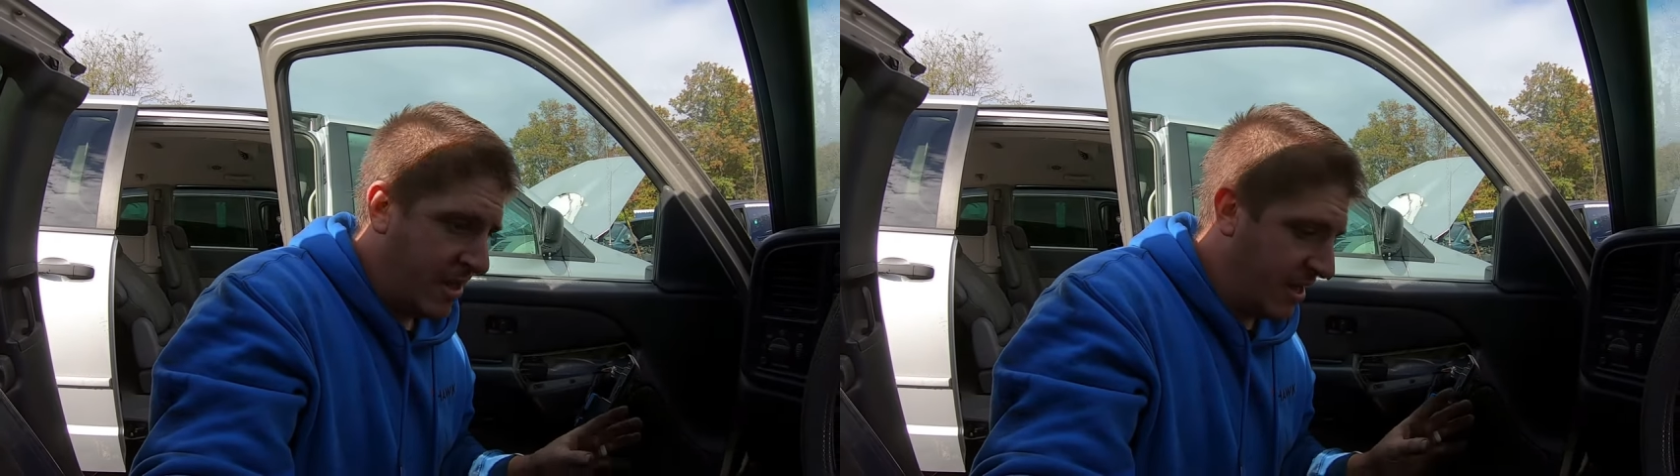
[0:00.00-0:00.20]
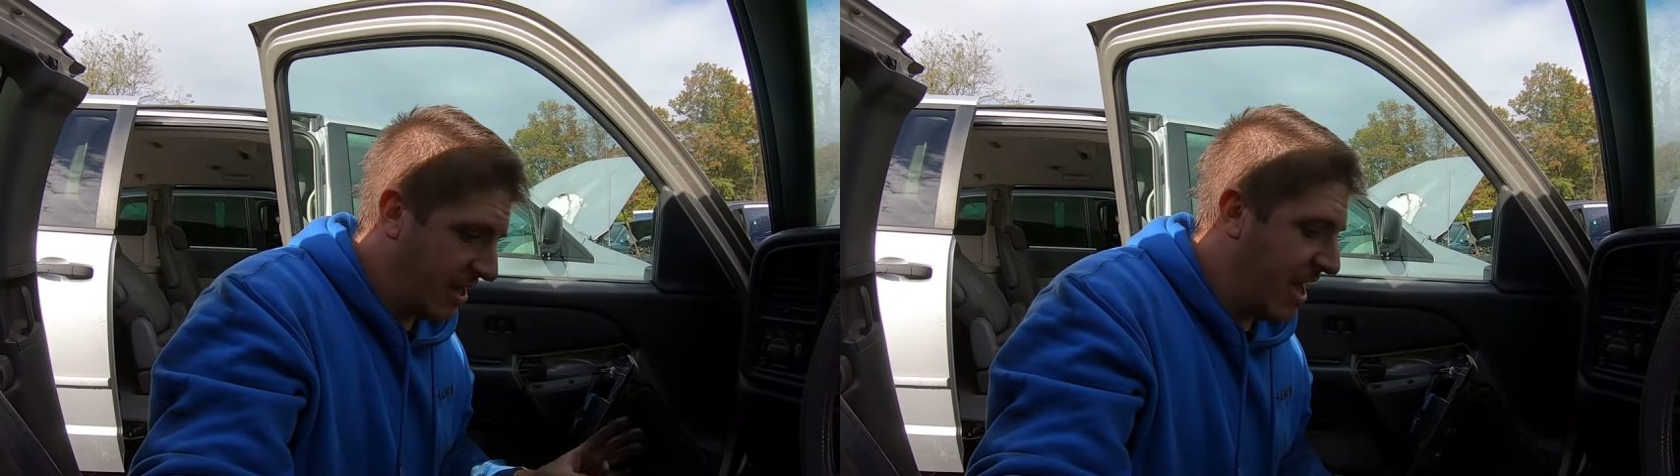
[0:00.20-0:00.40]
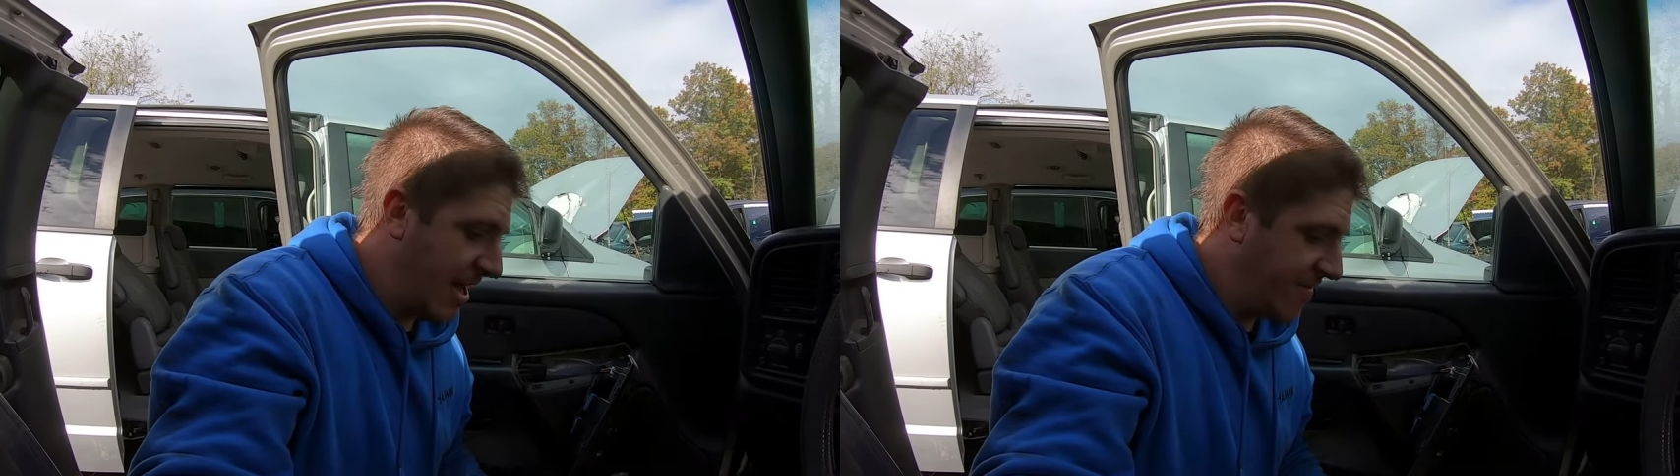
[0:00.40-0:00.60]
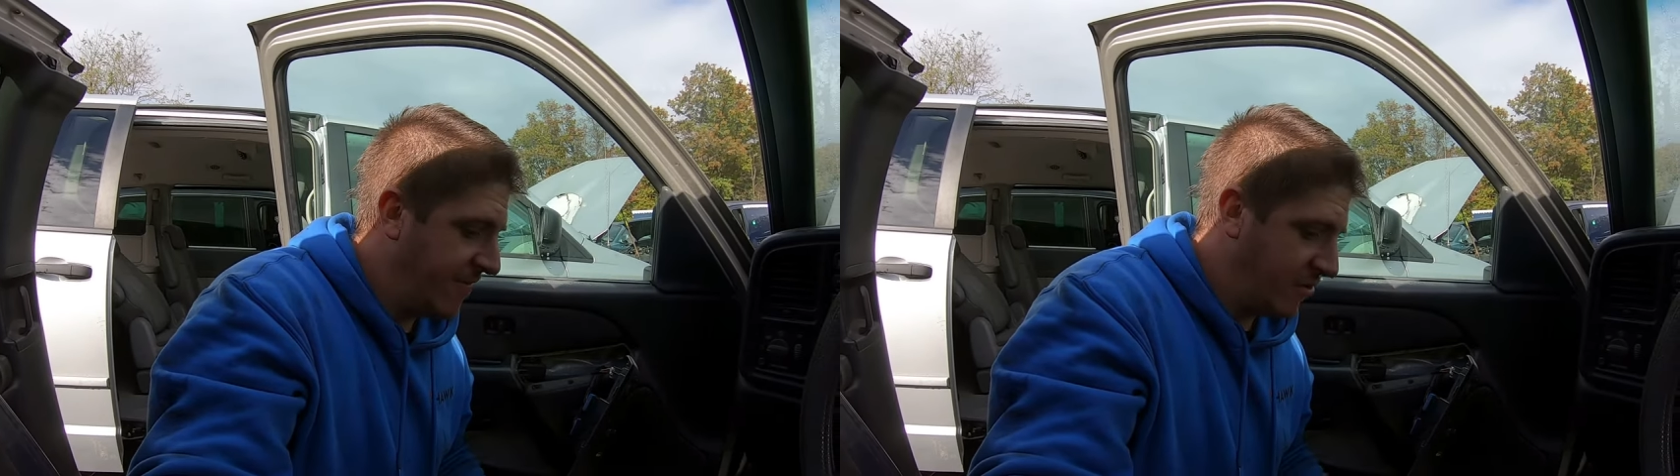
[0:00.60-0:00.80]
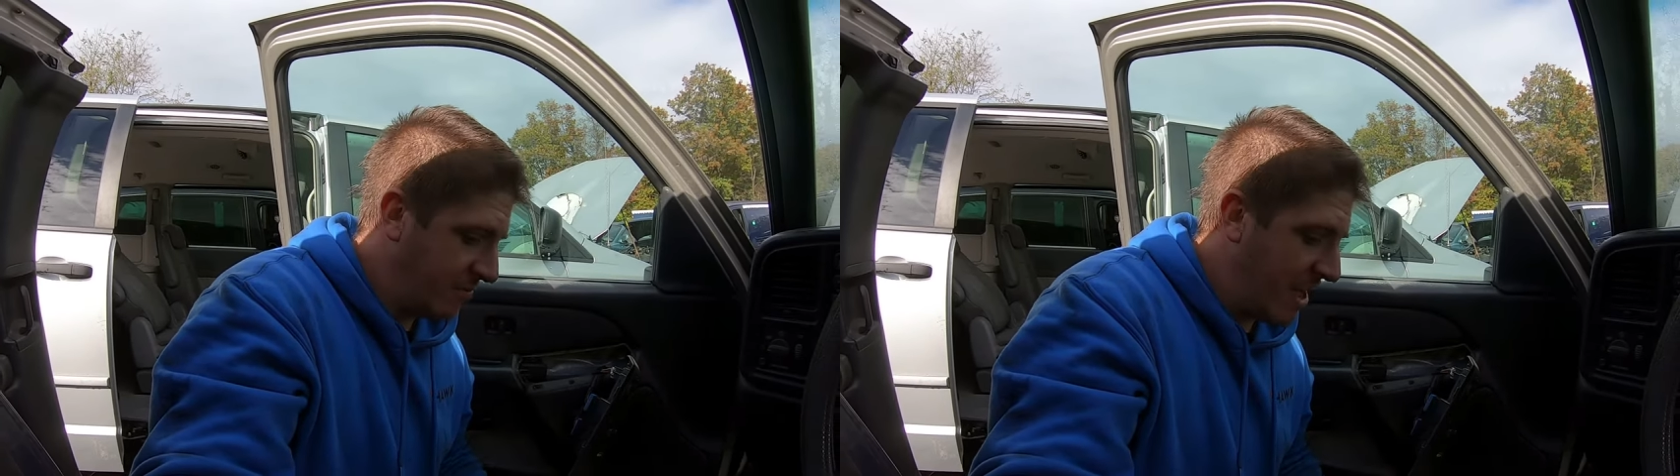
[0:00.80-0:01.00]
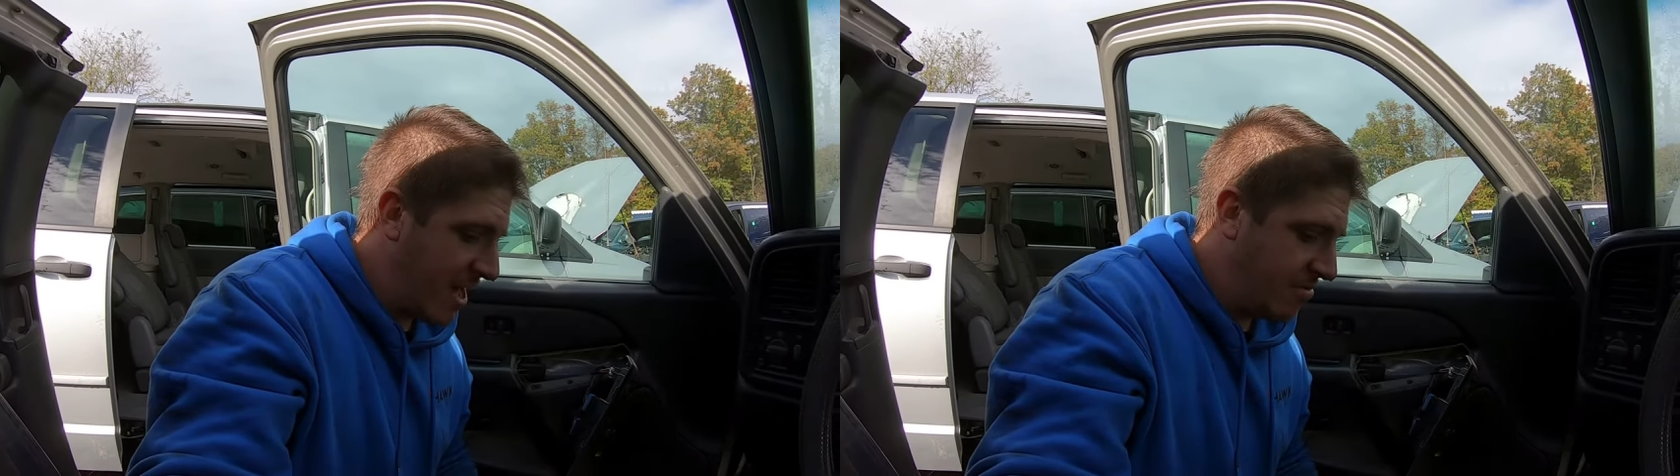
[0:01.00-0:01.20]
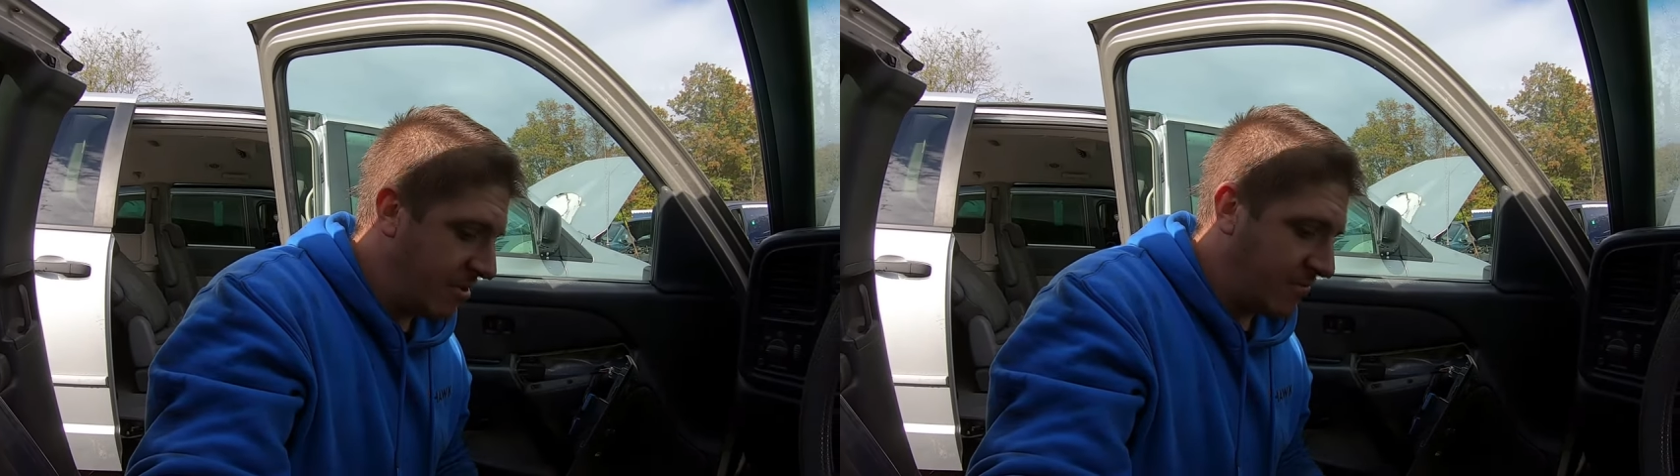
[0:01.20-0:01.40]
A nine volt battery